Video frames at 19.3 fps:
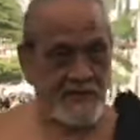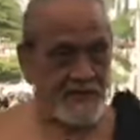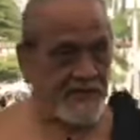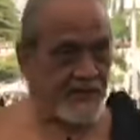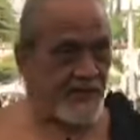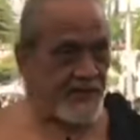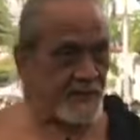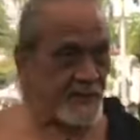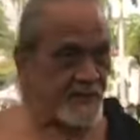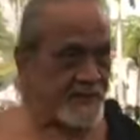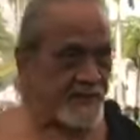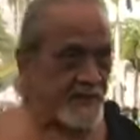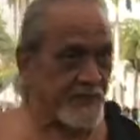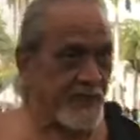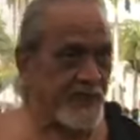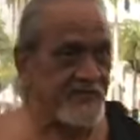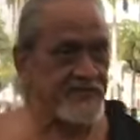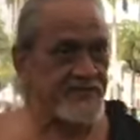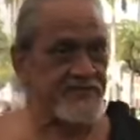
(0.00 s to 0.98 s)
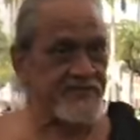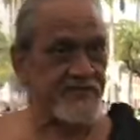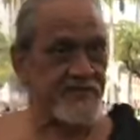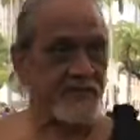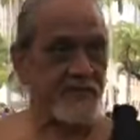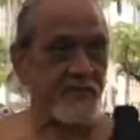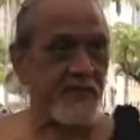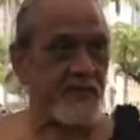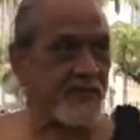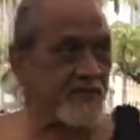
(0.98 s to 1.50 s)
And with the graces of
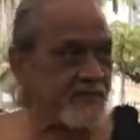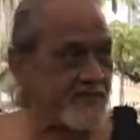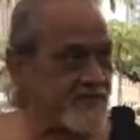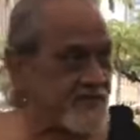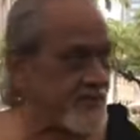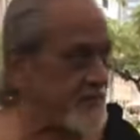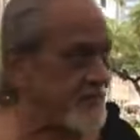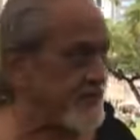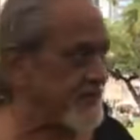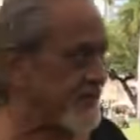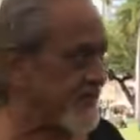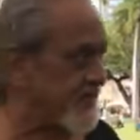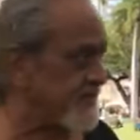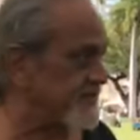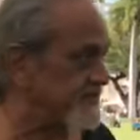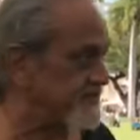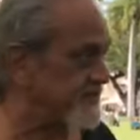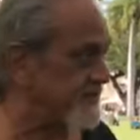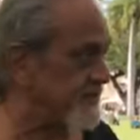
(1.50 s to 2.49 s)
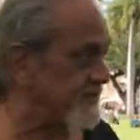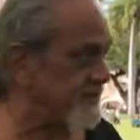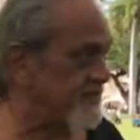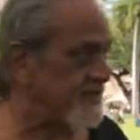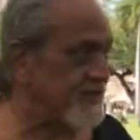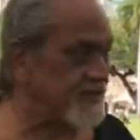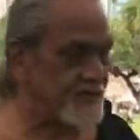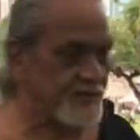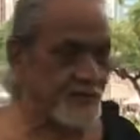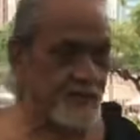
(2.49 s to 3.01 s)
the Queen, she realized,
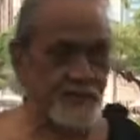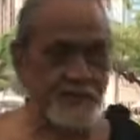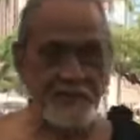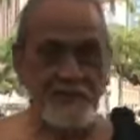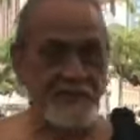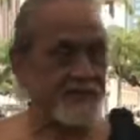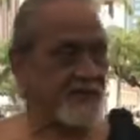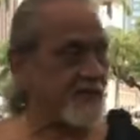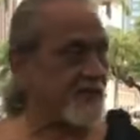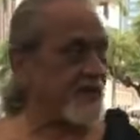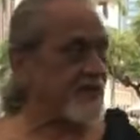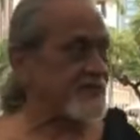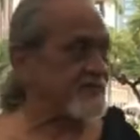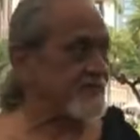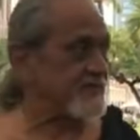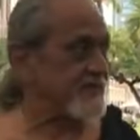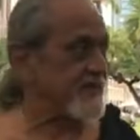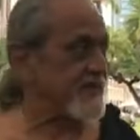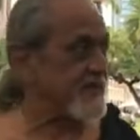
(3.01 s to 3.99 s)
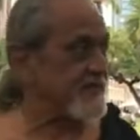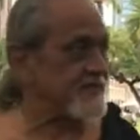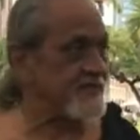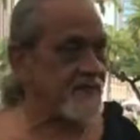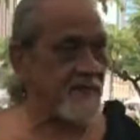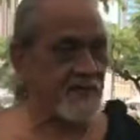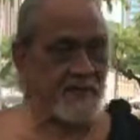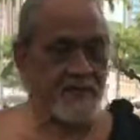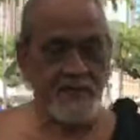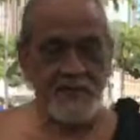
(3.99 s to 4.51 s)
to prevent the loss of life,
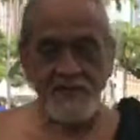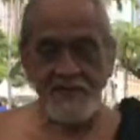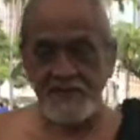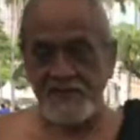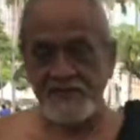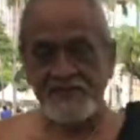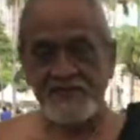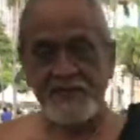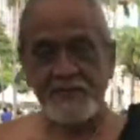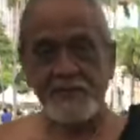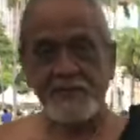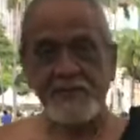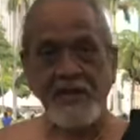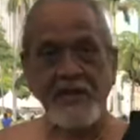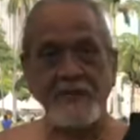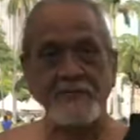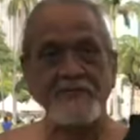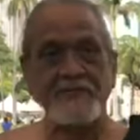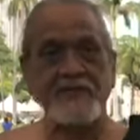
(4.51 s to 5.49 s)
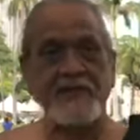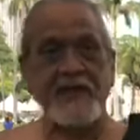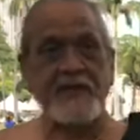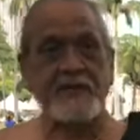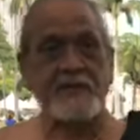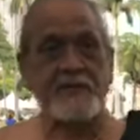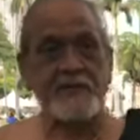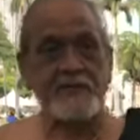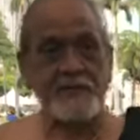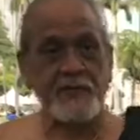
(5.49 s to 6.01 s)
that she would
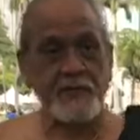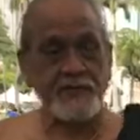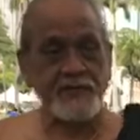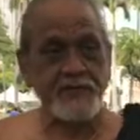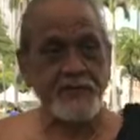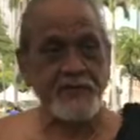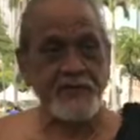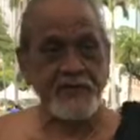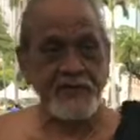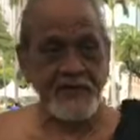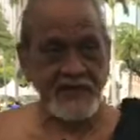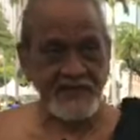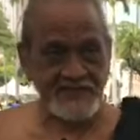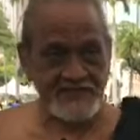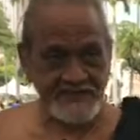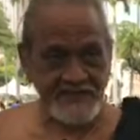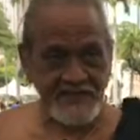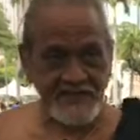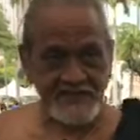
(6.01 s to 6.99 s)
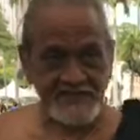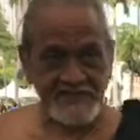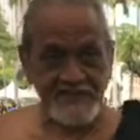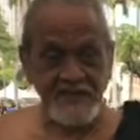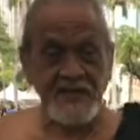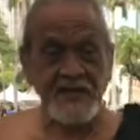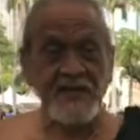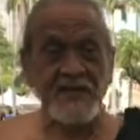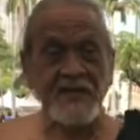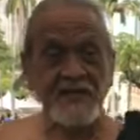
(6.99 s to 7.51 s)
abdicate her throne to the United States,
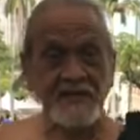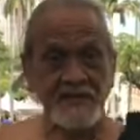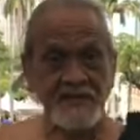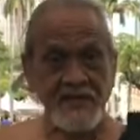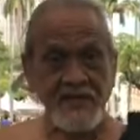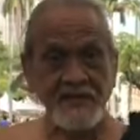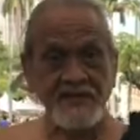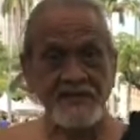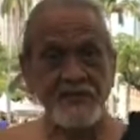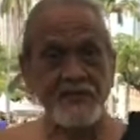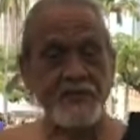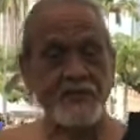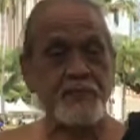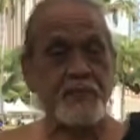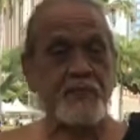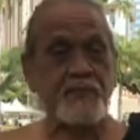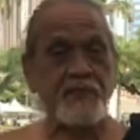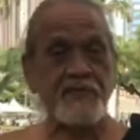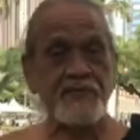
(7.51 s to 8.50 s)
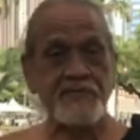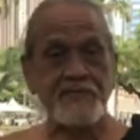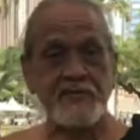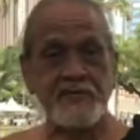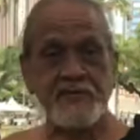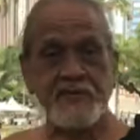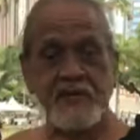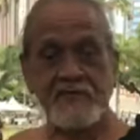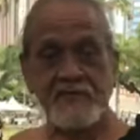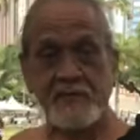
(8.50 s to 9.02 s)
not to the
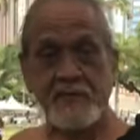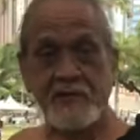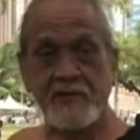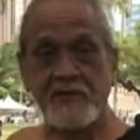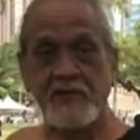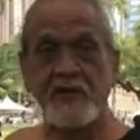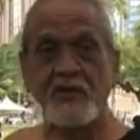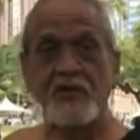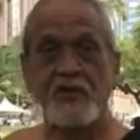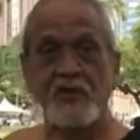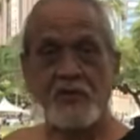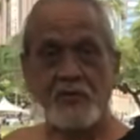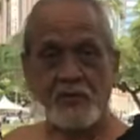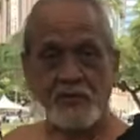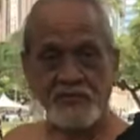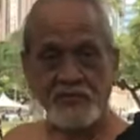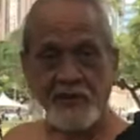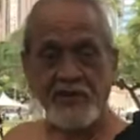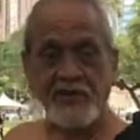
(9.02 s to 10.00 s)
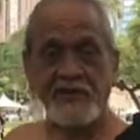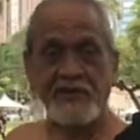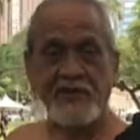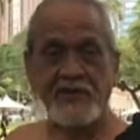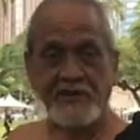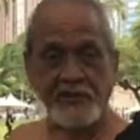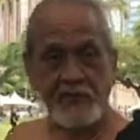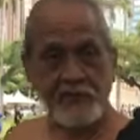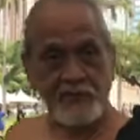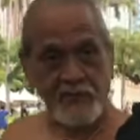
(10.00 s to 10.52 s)
provisional government who was trying to
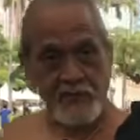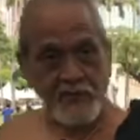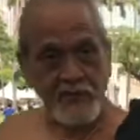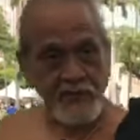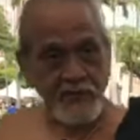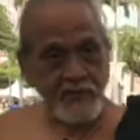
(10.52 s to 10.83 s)
take it over.